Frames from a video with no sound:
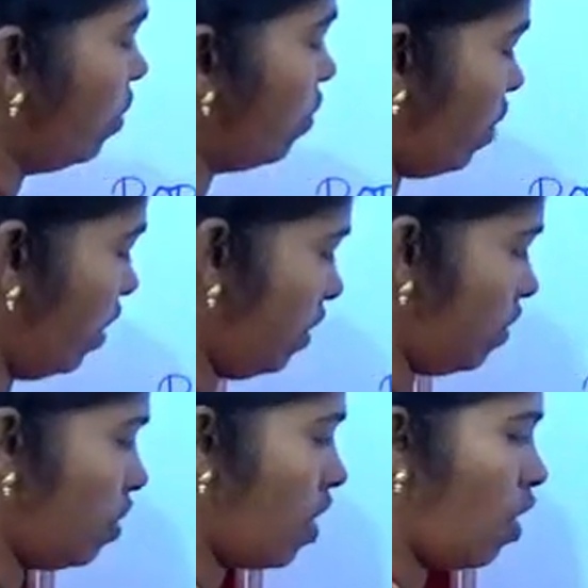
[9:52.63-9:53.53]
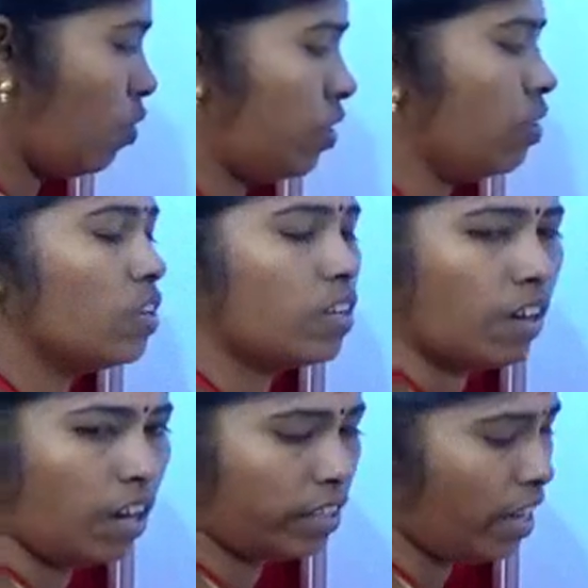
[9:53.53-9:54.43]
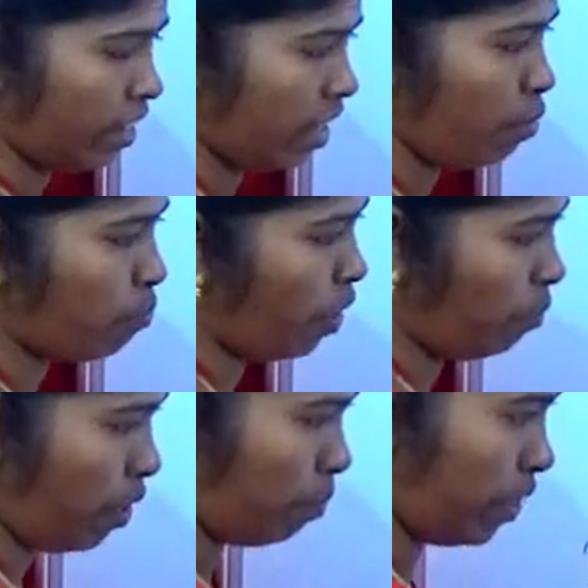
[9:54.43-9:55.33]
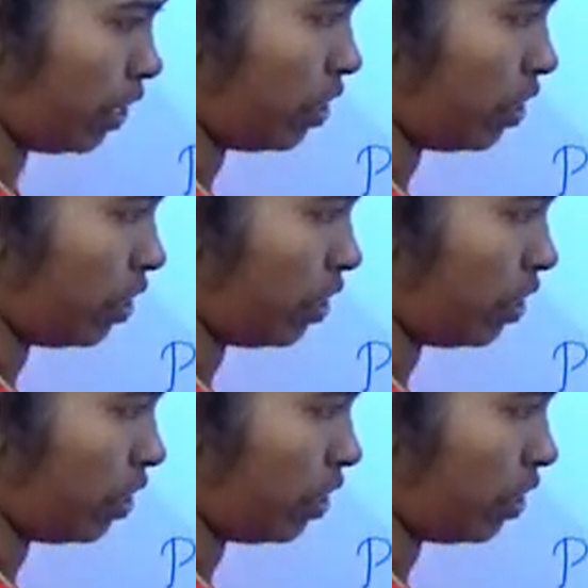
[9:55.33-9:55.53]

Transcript: So next you have to call the again pop operation.